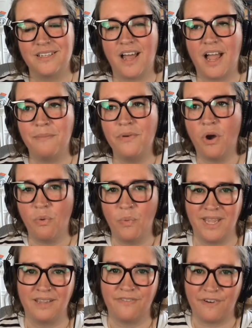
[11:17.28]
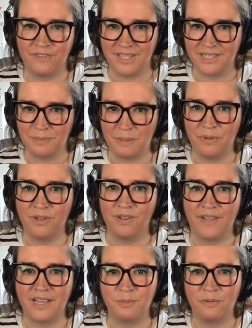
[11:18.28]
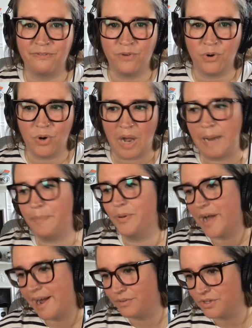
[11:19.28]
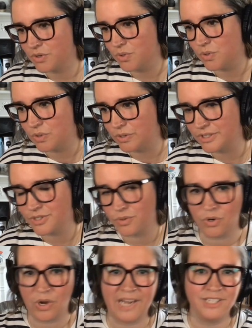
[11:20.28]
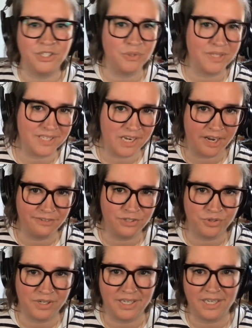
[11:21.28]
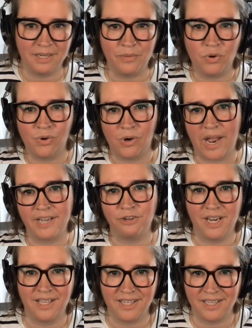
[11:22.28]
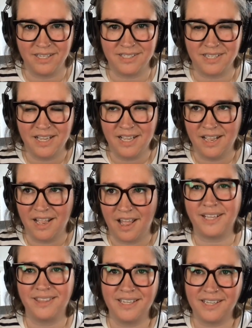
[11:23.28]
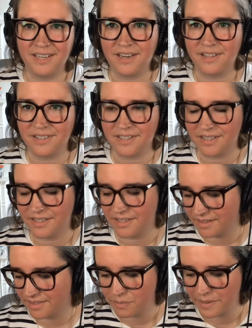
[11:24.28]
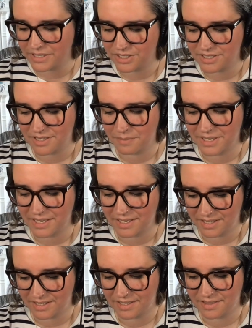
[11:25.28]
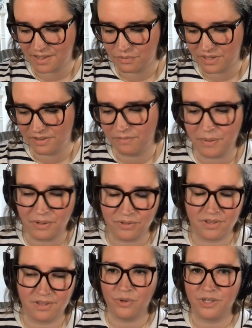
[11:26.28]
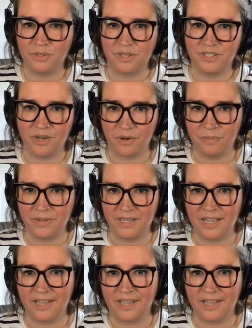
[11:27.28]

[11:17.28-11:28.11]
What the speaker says: I'm not waiting for everything to be perfect before I put out the course or I do this live stream or I create this. And I think you mentioned at the beginning that we've both worked with Adobe.